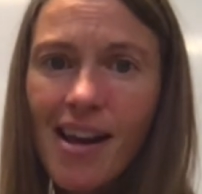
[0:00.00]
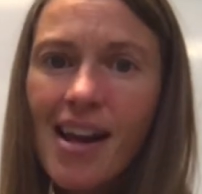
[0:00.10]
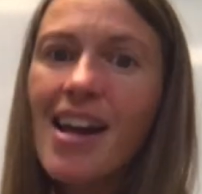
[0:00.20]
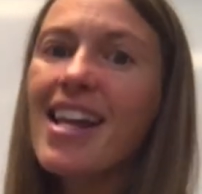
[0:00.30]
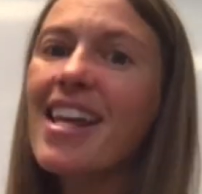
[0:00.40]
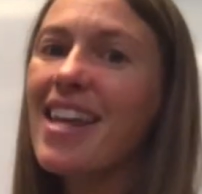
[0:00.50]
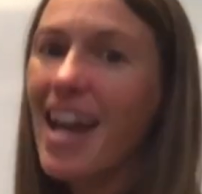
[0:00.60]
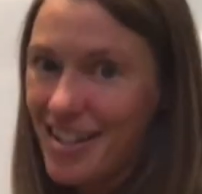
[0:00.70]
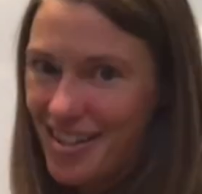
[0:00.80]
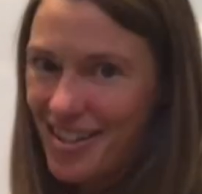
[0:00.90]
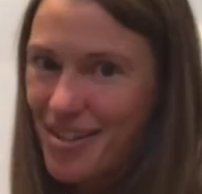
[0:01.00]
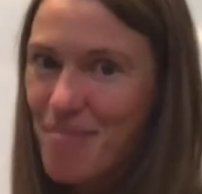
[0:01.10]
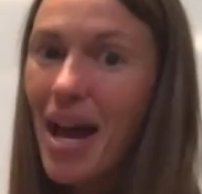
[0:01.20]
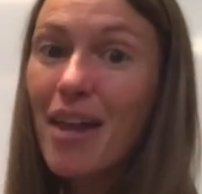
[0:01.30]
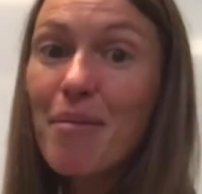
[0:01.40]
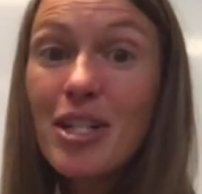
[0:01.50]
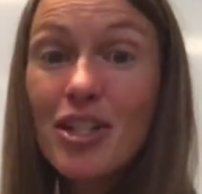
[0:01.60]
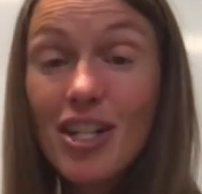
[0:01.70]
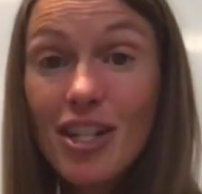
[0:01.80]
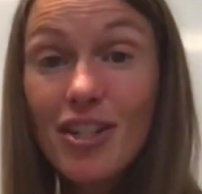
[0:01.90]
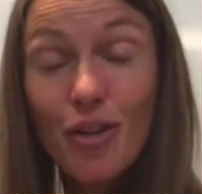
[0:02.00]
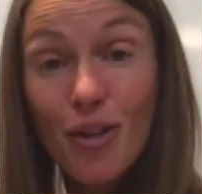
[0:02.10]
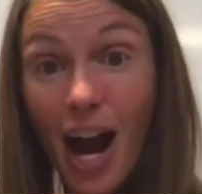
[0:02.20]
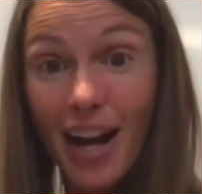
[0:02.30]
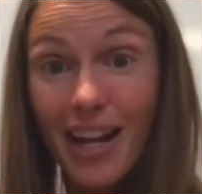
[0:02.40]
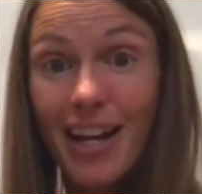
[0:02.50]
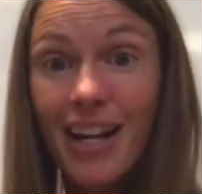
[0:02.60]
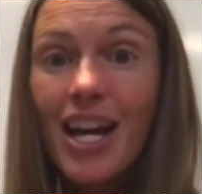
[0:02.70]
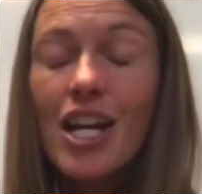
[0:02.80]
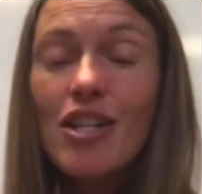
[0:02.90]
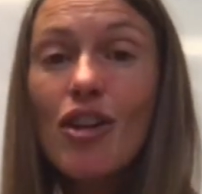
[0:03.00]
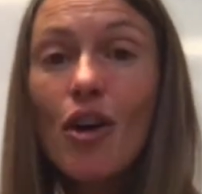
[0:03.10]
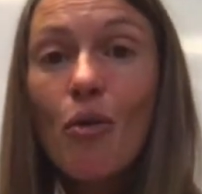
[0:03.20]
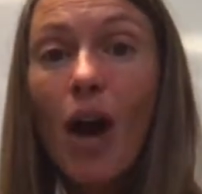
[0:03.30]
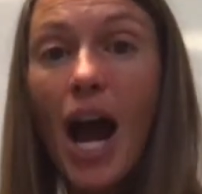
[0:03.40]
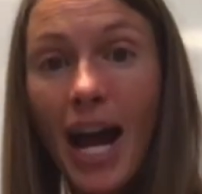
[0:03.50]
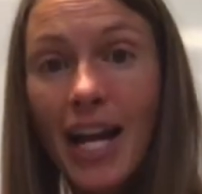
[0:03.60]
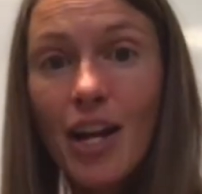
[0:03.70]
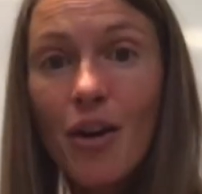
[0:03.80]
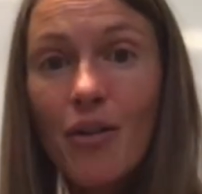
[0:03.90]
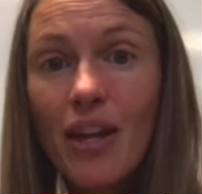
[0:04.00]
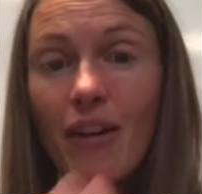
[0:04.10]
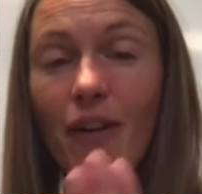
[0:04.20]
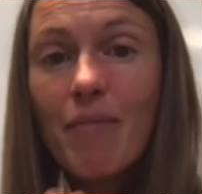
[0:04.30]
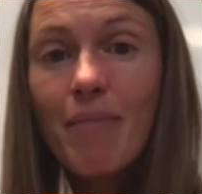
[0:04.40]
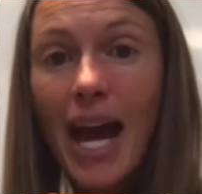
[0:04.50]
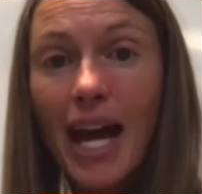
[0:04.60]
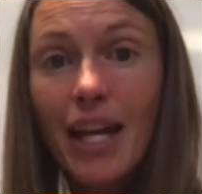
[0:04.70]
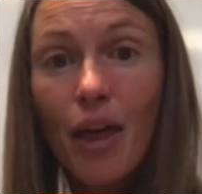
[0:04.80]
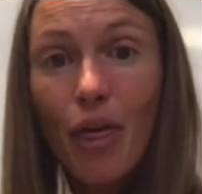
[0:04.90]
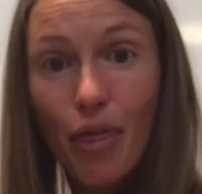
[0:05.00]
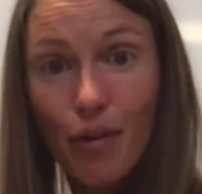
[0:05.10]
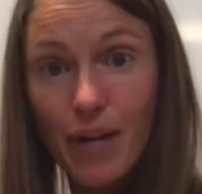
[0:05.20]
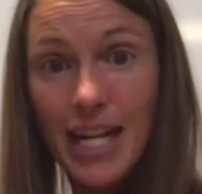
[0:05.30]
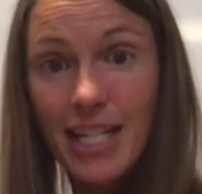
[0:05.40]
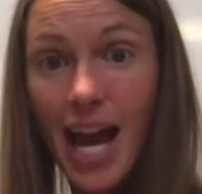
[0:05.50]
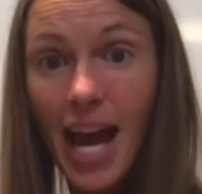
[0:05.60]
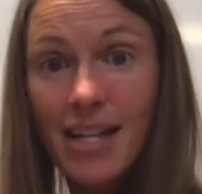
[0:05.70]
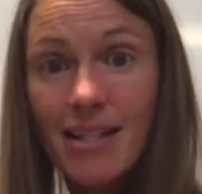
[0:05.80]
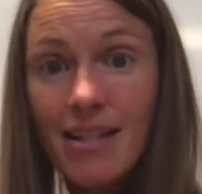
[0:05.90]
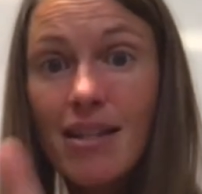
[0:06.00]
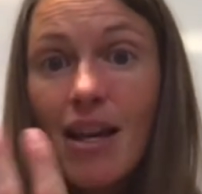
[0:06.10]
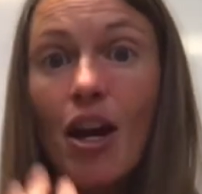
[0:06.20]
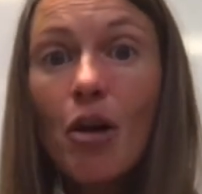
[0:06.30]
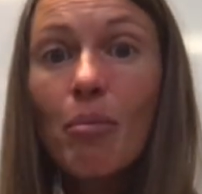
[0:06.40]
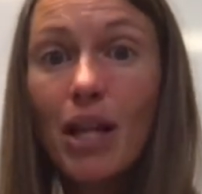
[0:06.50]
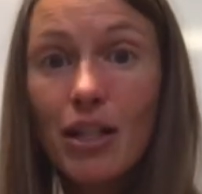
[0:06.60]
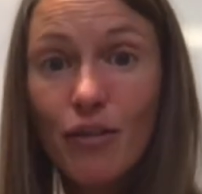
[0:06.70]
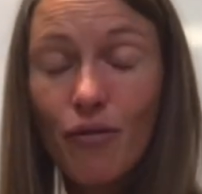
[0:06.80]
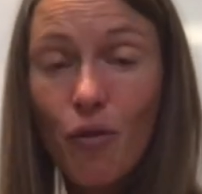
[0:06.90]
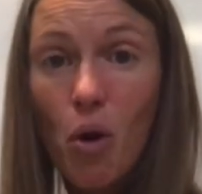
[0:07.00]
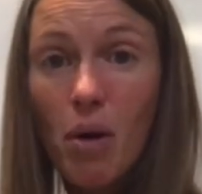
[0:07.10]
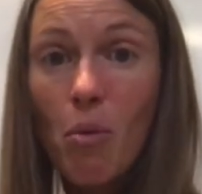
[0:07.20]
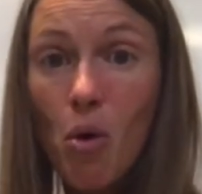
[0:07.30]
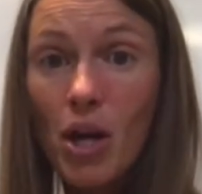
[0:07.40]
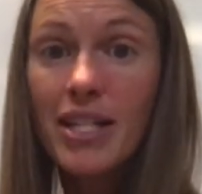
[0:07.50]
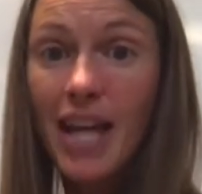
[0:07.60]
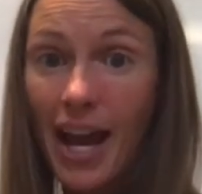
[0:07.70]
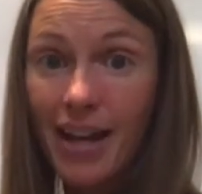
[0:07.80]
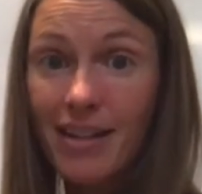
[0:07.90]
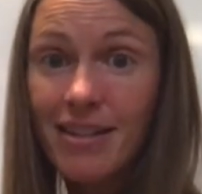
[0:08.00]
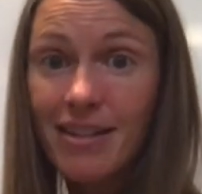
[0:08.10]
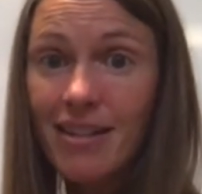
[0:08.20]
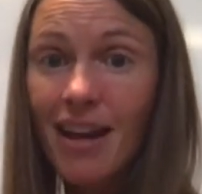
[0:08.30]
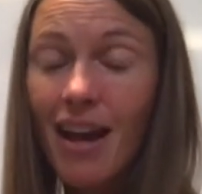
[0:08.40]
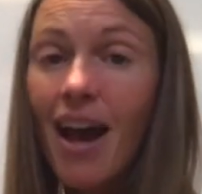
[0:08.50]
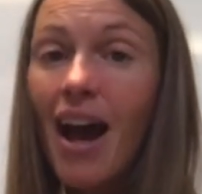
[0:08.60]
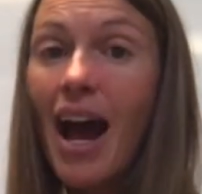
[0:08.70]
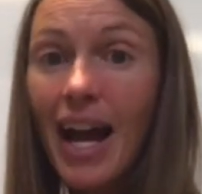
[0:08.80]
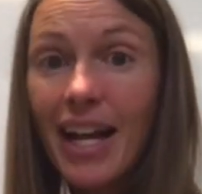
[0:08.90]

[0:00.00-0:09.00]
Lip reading: Yes, math magicians, you got it. So I know that if I'm adding 3 tens plus 4 more tens, I can